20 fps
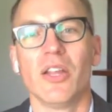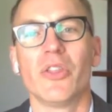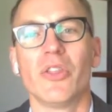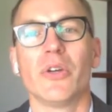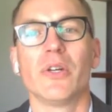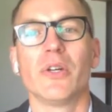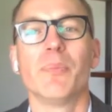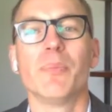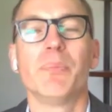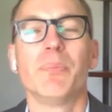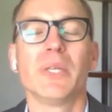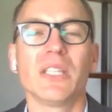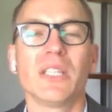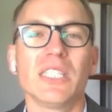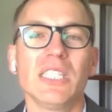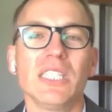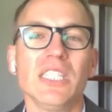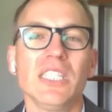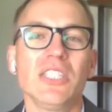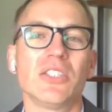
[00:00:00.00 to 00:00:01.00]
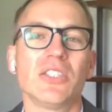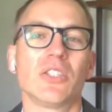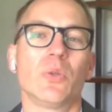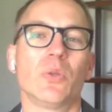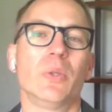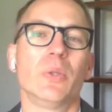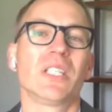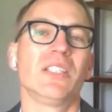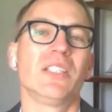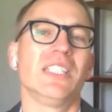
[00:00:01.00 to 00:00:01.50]
Their ability to
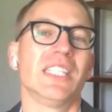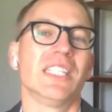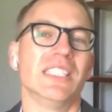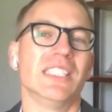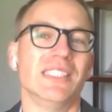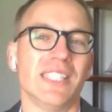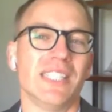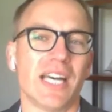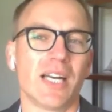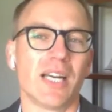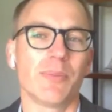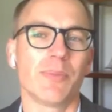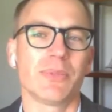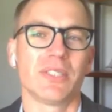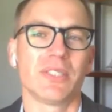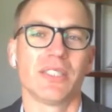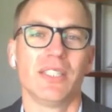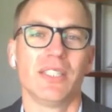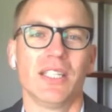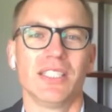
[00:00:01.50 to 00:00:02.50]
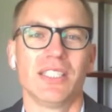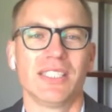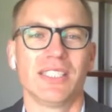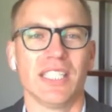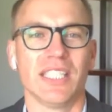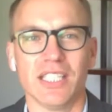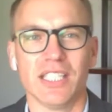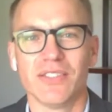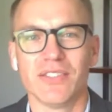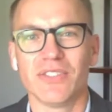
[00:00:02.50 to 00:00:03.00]
quickly adapt,
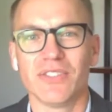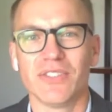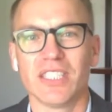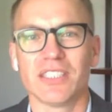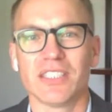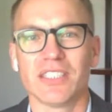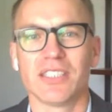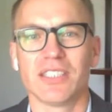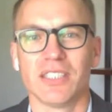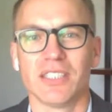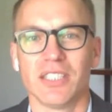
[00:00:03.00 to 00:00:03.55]
to innovate,